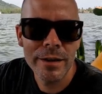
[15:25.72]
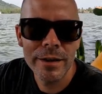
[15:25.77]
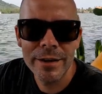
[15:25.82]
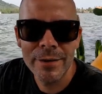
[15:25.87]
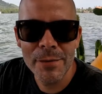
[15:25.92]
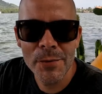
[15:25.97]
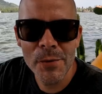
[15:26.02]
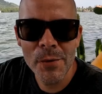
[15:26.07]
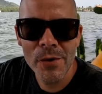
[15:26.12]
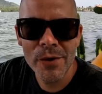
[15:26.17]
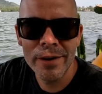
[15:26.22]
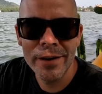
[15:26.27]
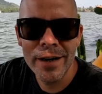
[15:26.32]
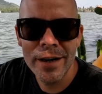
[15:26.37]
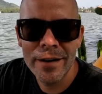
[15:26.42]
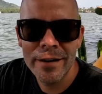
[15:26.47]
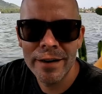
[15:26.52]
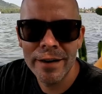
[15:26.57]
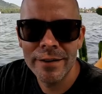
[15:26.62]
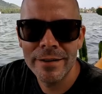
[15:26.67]
hear the water
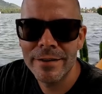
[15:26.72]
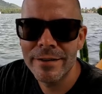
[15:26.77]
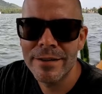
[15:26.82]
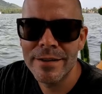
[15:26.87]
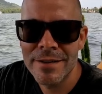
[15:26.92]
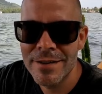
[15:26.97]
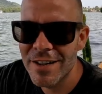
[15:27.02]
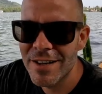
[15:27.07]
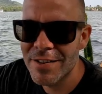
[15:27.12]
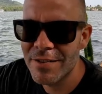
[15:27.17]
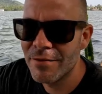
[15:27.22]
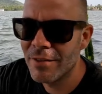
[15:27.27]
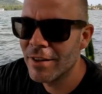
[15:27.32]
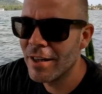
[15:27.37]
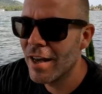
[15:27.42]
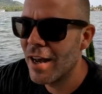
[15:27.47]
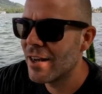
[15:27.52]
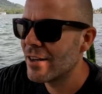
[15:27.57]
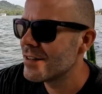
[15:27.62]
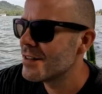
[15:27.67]
going, it's nice and
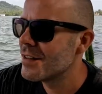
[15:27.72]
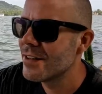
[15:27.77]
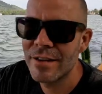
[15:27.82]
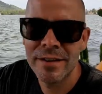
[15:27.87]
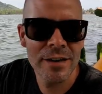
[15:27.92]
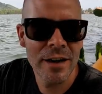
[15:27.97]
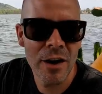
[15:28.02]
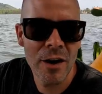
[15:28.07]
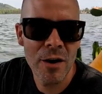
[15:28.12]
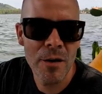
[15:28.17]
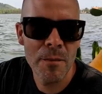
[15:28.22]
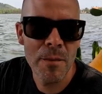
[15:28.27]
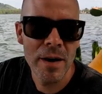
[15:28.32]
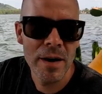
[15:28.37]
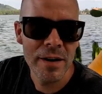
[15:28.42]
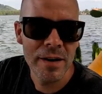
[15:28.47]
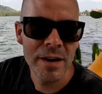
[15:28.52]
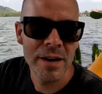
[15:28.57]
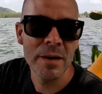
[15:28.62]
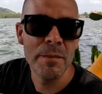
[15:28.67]
relaxed, calm,
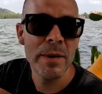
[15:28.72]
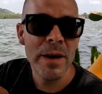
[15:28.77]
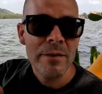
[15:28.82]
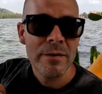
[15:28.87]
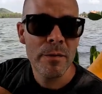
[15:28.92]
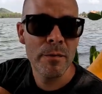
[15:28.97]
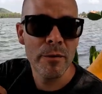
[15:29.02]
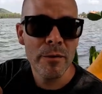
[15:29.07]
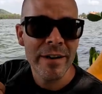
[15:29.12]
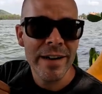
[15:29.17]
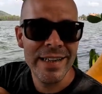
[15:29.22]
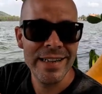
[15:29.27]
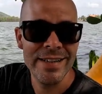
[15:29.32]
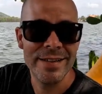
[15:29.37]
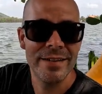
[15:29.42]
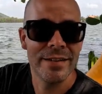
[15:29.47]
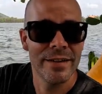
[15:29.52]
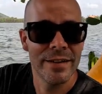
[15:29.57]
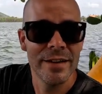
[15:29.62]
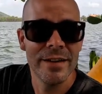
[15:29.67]
and a bit of a
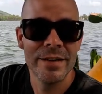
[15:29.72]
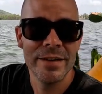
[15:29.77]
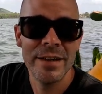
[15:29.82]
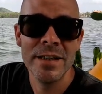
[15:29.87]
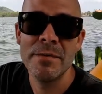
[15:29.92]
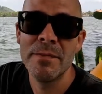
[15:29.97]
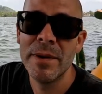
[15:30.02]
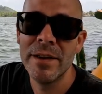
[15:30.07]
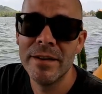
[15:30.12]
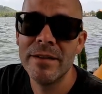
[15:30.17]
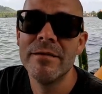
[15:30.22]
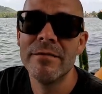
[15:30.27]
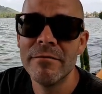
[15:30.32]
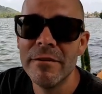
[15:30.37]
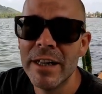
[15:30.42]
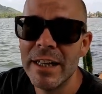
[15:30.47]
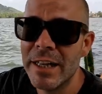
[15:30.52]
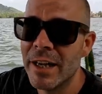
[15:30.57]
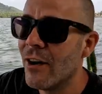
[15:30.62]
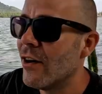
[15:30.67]
breeze. It's been
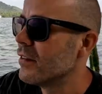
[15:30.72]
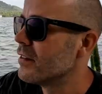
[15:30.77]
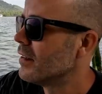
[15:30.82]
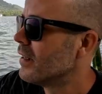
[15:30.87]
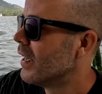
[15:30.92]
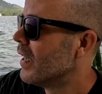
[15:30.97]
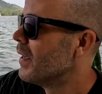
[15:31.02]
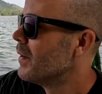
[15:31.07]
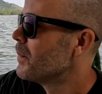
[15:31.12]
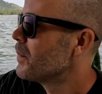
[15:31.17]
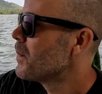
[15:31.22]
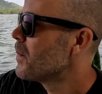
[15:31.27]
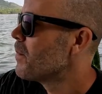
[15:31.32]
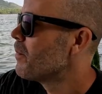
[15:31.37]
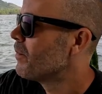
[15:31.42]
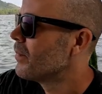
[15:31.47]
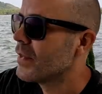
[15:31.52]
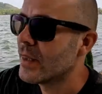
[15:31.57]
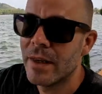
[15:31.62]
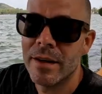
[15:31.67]
really hot today,
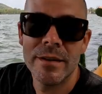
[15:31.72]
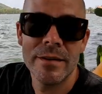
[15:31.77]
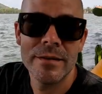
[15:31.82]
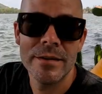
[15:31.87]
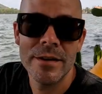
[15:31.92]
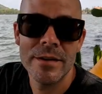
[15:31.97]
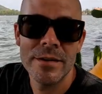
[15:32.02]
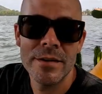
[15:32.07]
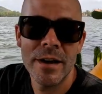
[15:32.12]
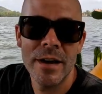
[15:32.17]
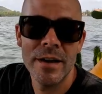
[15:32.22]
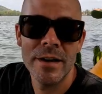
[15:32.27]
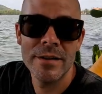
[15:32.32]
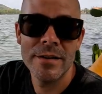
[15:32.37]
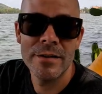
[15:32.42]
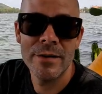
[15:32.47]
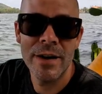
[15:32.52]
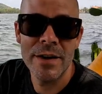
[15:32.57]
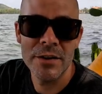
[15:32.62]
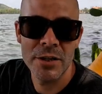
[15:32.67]
so it's
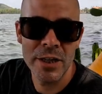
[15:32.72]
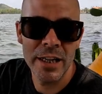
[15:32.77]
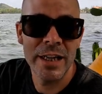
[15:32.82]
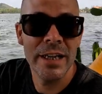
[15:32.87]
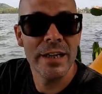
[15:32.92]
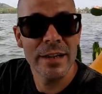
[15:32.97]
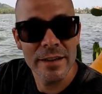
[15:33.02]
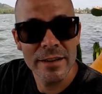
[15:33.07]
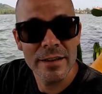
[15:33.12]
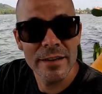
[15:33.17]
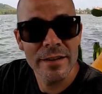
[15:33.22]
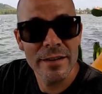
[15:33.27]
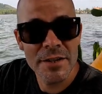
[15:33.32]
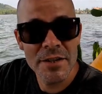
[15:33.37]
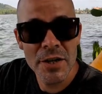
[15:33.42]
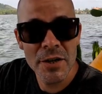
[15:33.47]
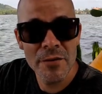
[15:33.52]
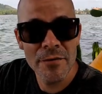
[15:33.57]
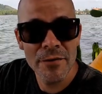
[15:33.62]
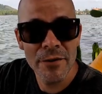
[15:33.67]
nice to actually
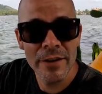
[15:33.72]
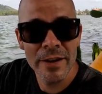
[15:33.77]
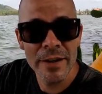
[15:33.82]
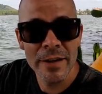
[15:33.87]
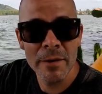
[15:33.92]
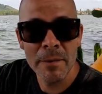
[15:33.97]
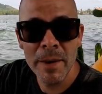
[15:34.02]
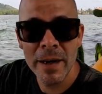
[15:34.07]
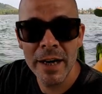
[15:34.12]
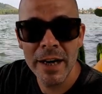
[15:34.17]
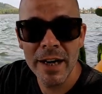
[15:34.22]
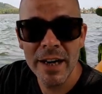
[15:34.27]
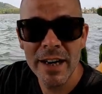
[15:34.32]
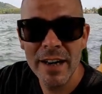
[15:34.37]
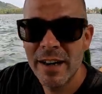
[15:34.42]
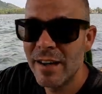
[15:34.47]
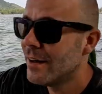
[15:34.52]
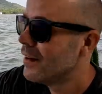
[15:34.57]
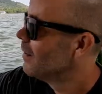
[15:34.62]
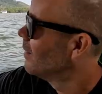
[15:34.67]
chill for a little bit.
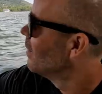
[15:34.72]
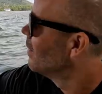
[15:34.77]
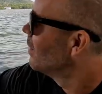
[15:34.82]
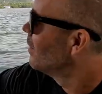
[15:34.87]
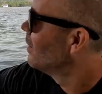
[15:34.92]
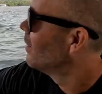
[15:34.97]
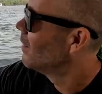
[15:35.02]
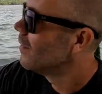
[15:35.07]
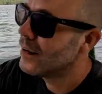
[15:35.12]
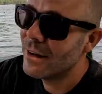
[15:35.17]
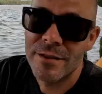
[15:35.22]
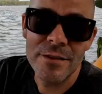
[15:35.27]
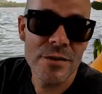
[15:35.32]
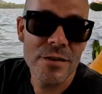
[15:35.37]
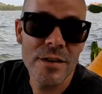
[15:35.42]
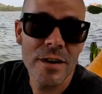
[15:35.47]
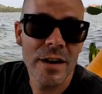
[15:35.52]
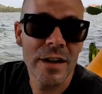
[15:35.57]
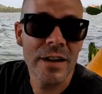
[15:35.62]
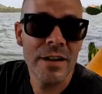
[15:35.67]

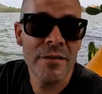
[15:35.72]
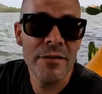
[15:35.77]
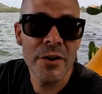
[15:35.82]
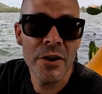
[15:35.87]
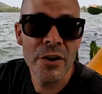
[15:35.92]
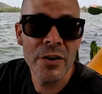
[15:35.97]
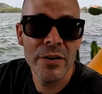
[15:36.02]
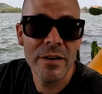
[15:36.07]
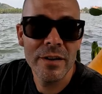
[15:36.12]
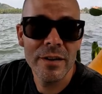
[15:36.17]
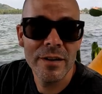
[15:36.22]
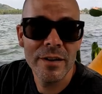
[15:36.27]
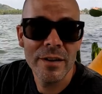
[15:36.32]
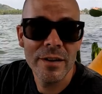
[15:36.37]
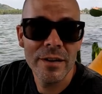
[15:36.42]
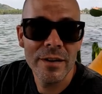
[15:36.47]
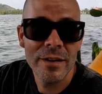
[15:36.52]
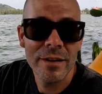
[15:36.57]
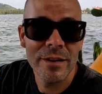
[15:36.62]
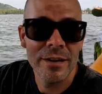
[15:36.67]
Just look at the view.
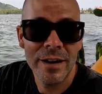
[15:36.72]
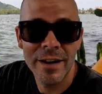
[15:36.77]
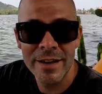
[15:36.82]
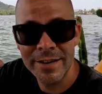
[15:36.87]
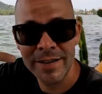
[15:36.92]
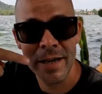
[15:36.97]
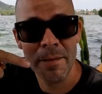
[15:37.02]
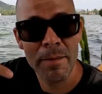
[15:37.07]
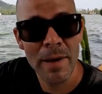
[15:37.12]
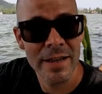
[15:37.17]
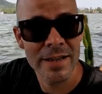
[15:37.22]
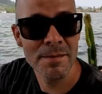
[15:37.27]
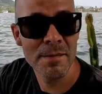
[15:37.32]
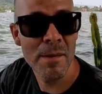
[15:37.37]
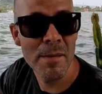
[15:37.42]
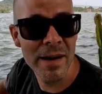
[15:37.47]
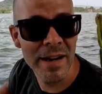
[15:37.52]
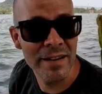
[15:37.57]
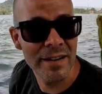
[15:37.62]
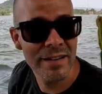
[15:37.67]
I need to get back to
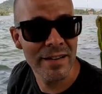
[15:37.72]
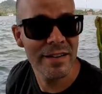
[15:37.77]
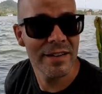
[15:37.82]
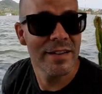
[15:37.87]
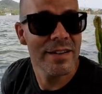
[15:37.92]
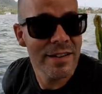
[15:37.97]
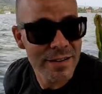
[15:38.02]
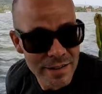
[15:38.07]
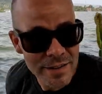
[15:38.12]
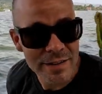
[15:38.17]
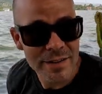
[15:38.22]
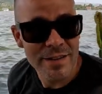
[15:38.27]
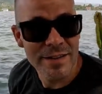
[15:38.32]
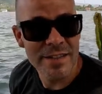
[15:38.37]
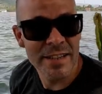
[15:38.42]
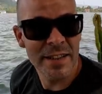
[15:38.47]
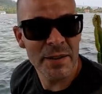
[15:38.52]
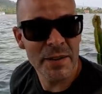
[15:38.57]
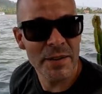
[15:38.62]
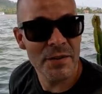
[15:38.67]
my bed.
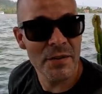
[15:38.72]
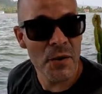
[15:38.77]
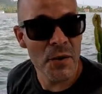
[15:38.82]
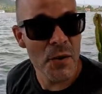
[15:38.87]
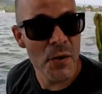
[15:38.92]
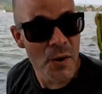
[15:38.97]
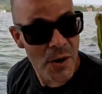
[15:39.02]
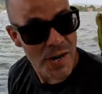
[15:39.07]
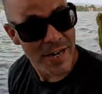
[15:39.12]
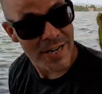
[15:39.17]
See you in two.